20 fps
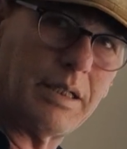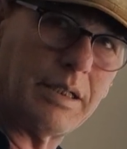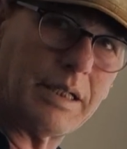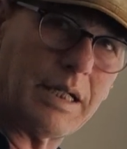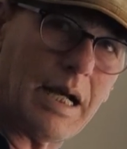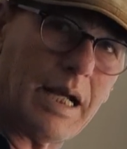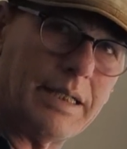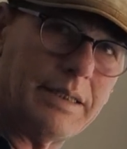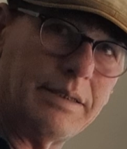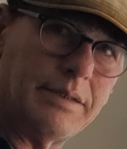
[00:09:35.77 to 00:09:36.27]

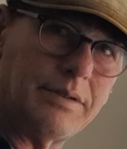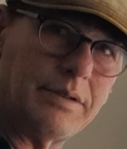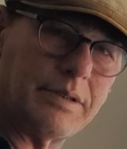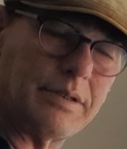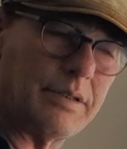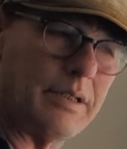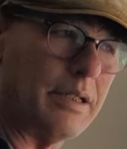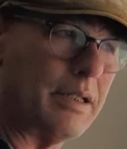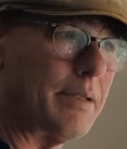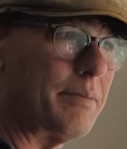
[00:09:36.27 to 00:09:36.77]

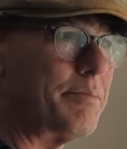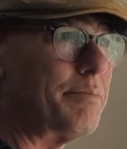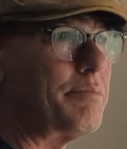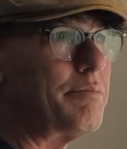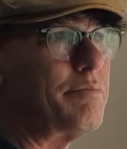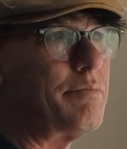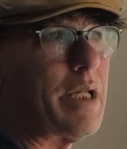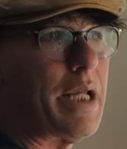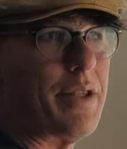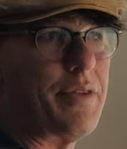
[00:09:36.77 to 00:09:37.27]
guidance,
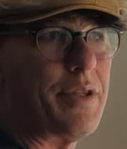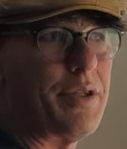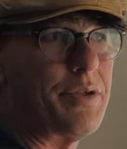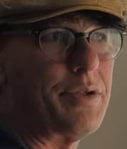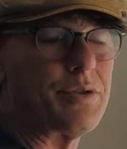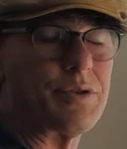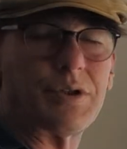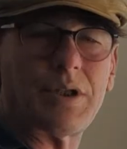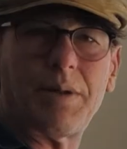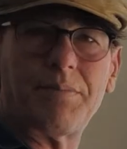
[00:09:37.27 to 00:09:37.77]
and then
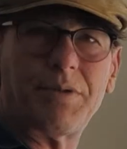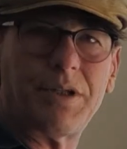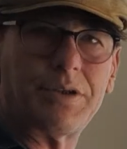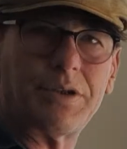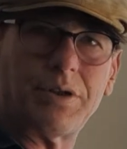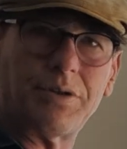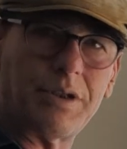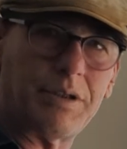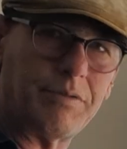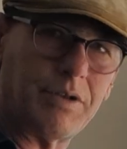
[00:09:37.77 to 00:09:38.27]
there's some that
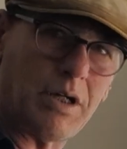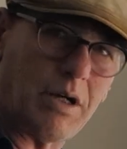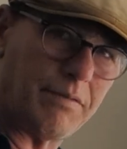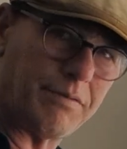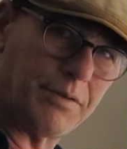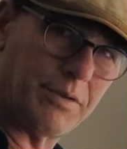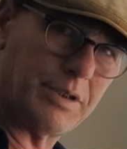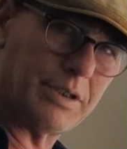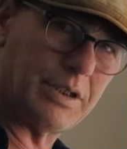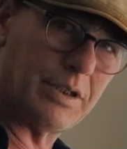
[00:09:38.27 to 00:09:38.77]
don't even
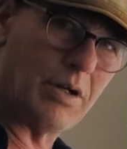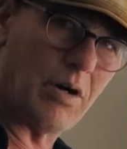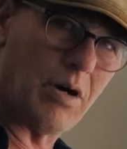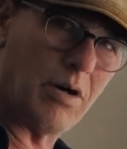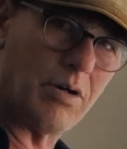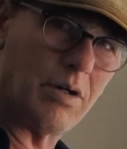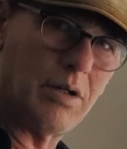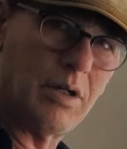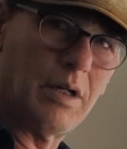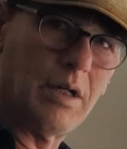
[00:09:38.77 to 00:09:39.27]
offer it at
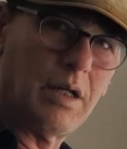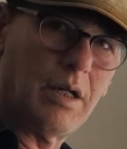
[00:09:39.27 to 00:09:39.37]
all.